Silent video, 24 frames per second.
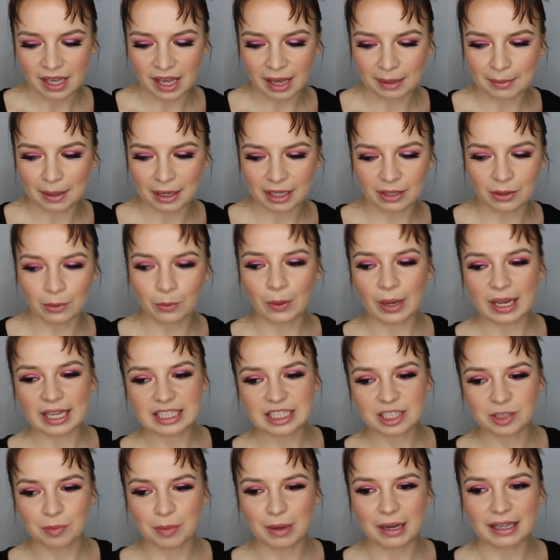I'm not gonna
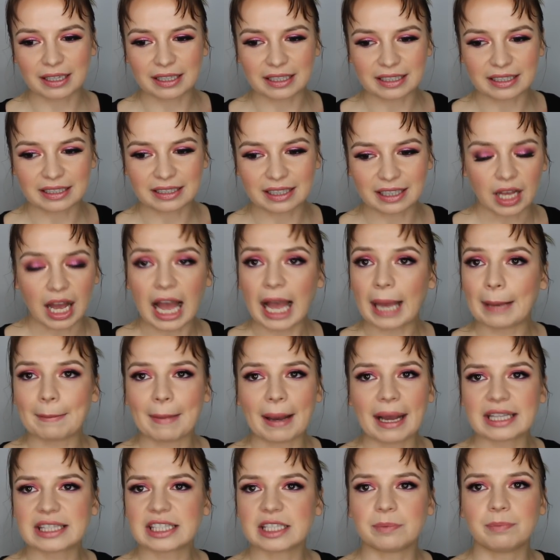waste my
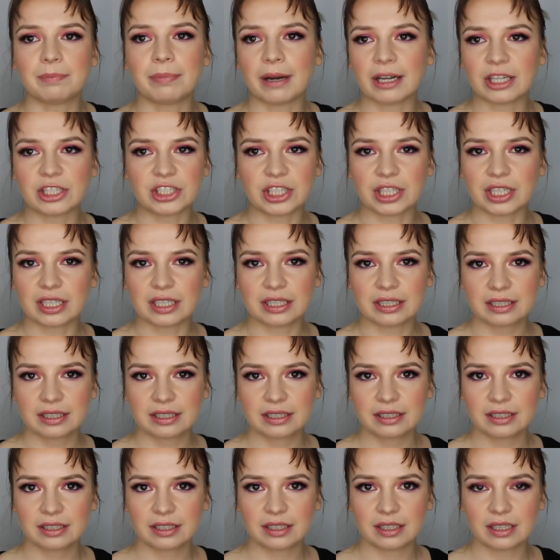IMATS budget
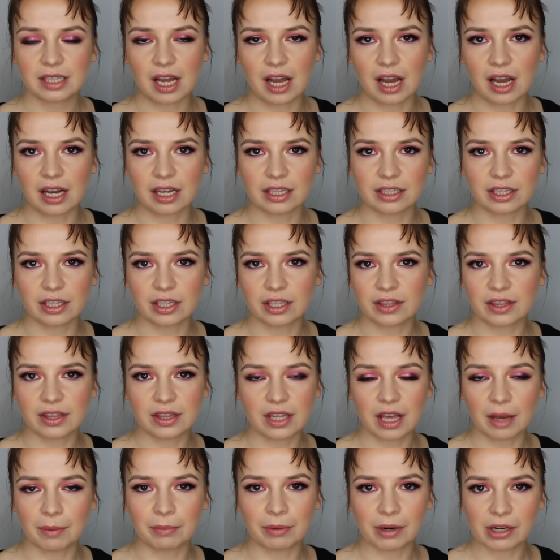on
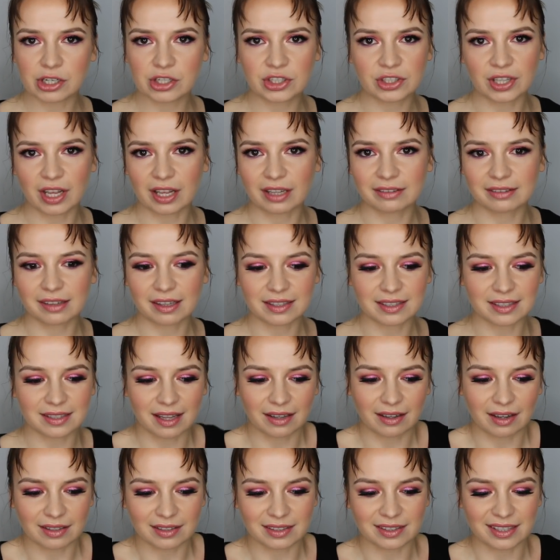a brush set that's
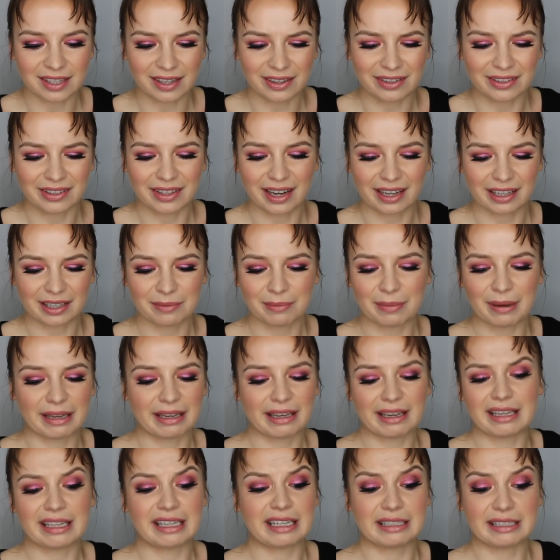not on sale that I can buy
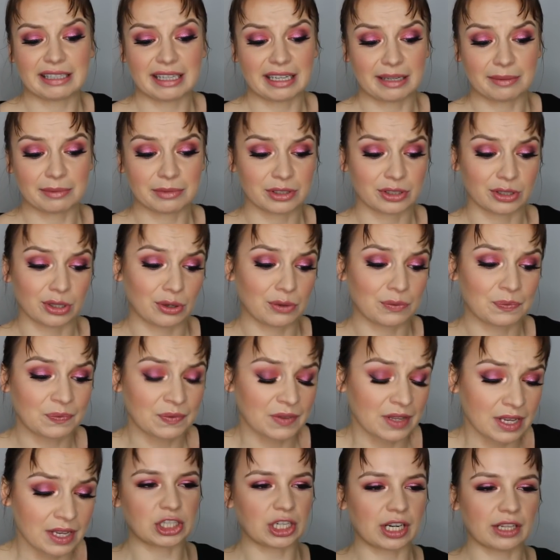at any time, so
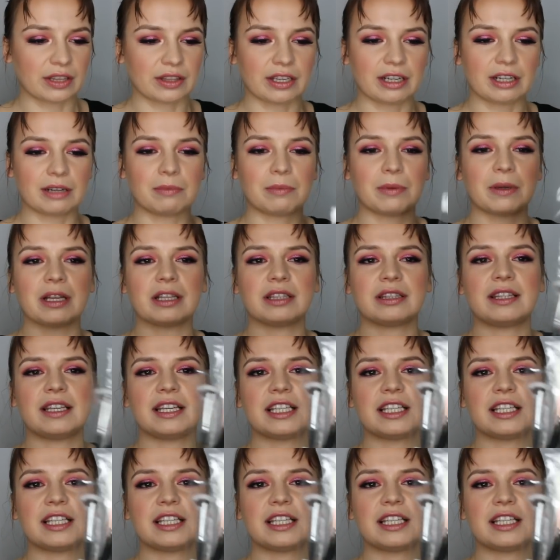did on there. But